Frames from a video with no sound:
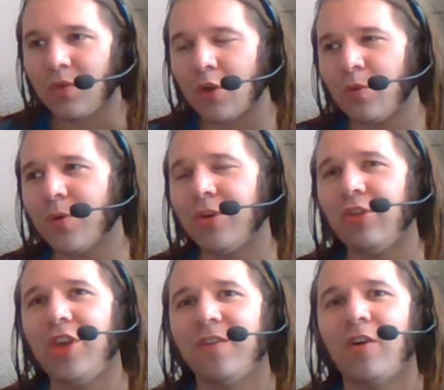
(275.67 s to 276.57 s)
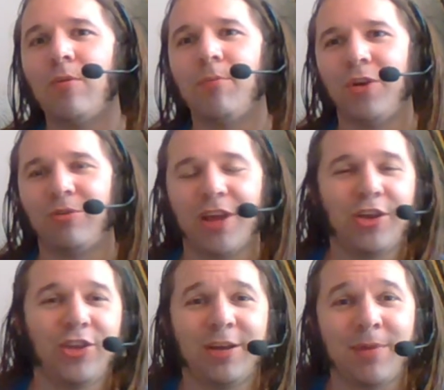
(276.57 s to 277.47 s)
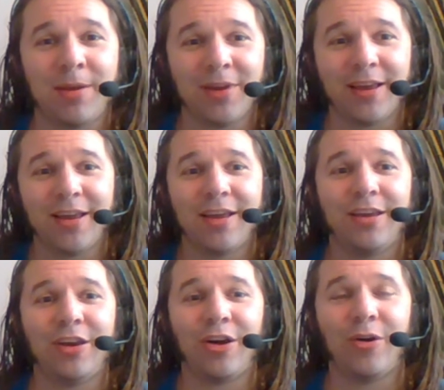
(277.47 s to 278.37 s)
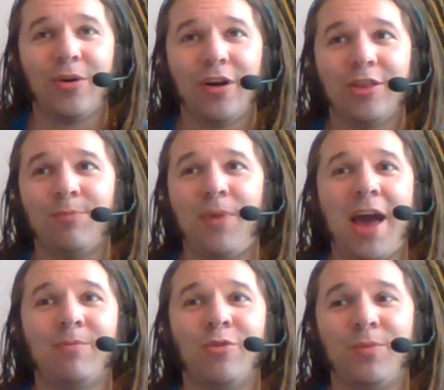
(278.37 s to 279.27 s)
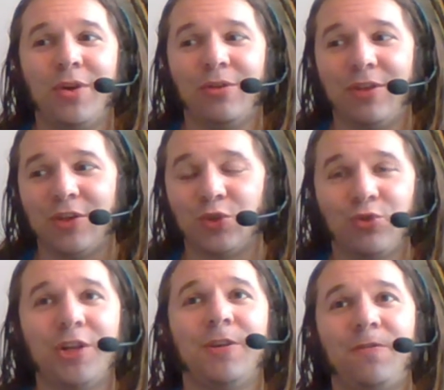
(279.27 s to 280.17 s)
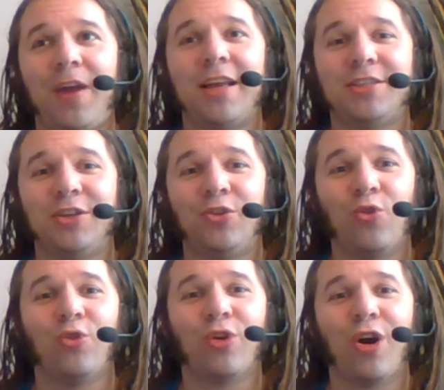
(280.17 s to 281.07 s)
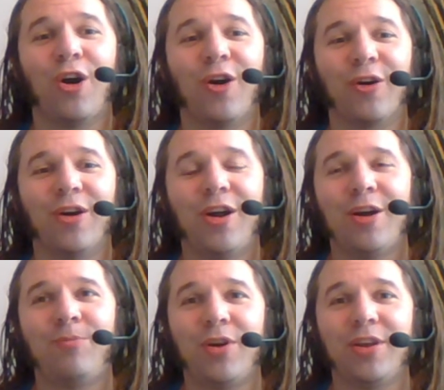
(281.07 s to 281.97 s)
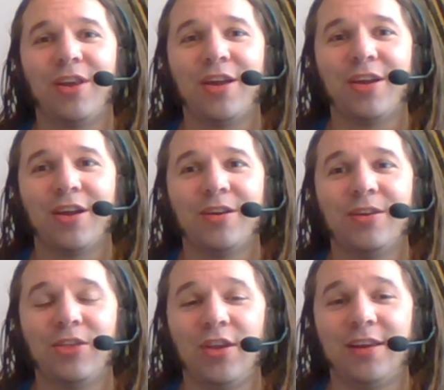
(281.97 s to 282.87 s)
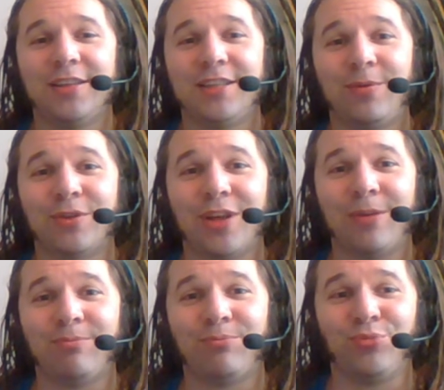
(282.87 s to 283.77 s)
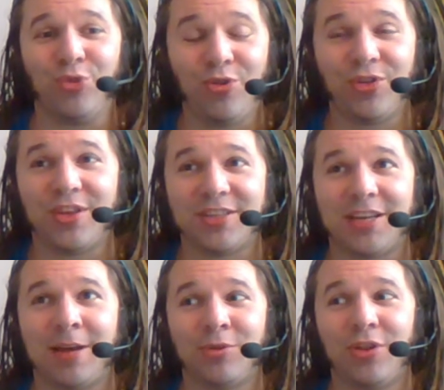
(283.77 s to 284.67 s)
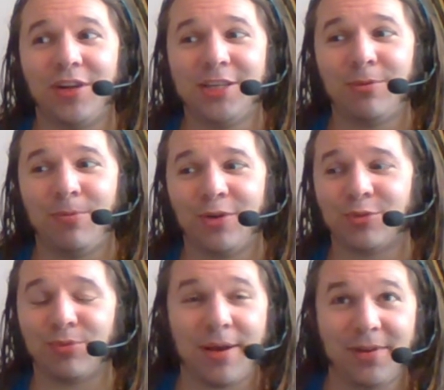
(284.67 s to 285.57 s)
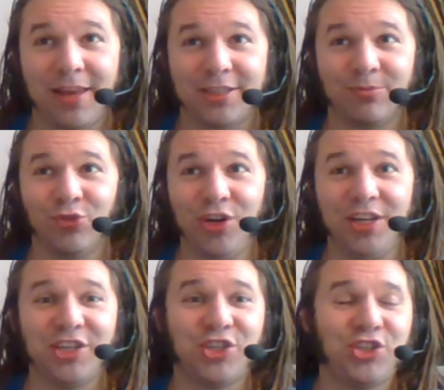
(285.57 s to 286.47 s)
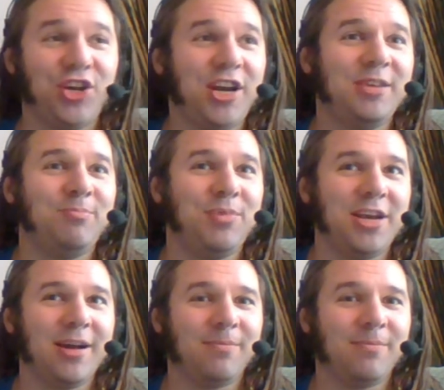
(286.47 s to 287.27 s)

where when you think of mobile, like you think of maybe like you know the Batmobile, like this really fancy, cool car. But like Thin Lizzy was like broke at this time, so the is probably like some really shitty, beat up